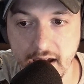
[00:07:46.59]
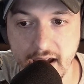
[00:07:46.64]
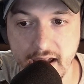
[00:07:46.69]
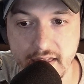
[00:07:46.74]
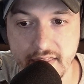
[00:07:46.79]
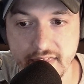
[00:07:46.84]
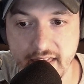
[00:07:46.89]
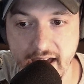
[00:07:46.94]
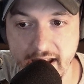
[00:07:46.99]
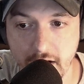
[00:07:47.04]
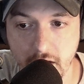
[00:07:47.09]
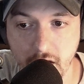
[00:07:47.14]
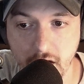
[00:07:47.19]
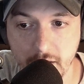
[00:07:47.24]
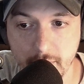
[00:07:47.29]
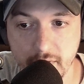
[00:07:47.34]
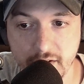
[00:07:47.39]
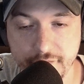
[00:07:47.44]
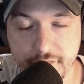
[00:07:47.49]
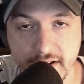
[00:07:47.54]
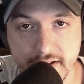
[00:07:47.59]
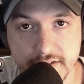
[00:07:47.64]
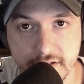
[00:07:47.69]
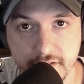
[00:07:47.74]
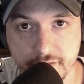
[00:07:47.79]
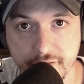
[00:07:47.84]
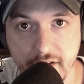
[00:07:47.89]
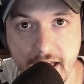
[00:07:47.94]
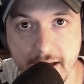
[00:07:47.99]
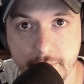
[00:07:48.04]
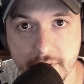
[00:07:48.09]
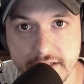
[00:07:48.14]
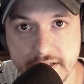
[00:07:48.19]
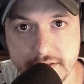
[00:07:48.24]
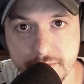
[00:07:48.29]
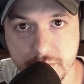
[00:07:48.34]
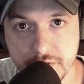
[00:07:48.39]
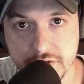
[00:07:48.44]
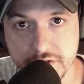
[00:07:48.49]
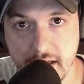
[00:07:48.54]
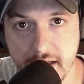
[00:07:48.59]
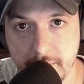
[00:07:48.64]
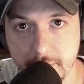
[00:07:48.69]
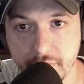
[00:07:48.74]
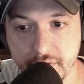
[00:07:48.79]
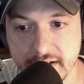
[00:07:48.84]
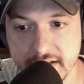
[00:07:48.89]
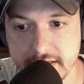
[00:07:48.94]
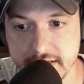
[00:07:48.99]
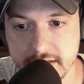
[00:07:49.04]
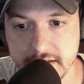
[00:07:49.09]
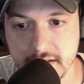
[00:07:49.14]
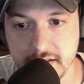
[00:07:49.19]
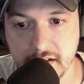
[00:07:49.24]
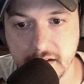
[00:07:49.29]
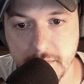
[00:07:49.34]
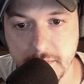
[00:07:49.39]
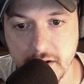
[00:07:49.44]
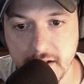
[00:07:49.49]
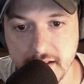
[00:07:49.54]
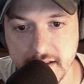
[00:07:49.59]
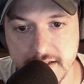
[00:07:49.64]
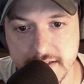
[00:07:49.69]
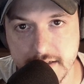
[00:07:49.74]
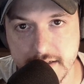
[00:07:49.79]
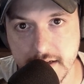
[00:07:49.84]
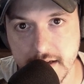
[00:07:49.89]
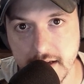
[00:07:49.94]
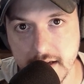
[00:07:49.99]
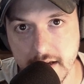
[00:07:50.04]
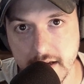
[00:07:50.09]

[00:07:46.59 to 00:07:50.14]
and that harm affects their families, which then bleeds into the communities.